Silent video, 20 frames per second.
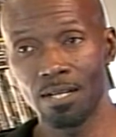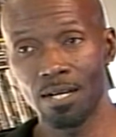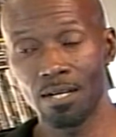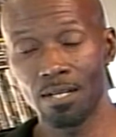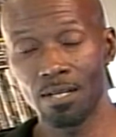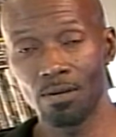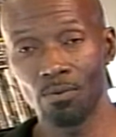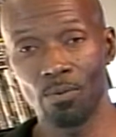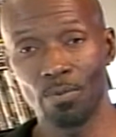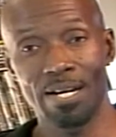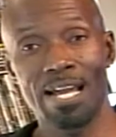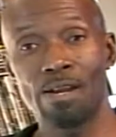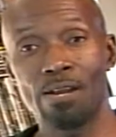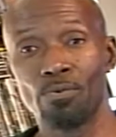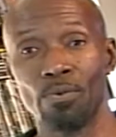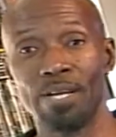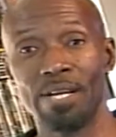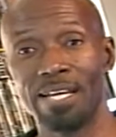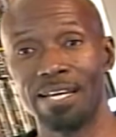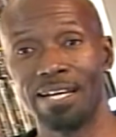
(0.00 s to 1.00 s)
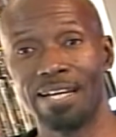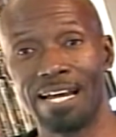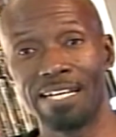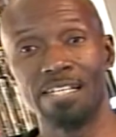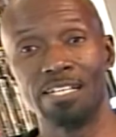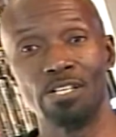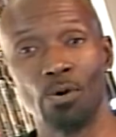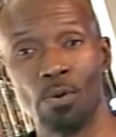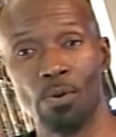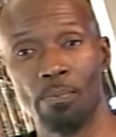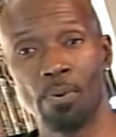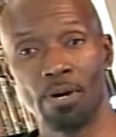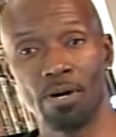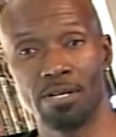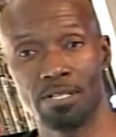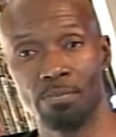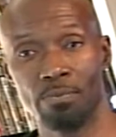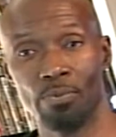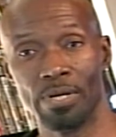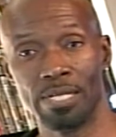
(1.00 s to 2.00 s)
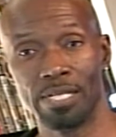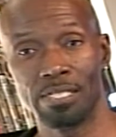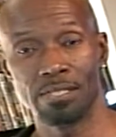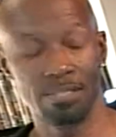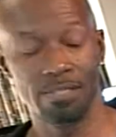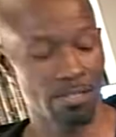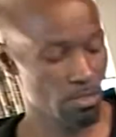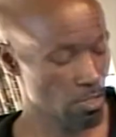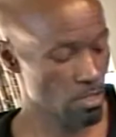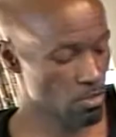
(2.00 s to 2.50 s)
When I read, I didn't know what part to bring to this.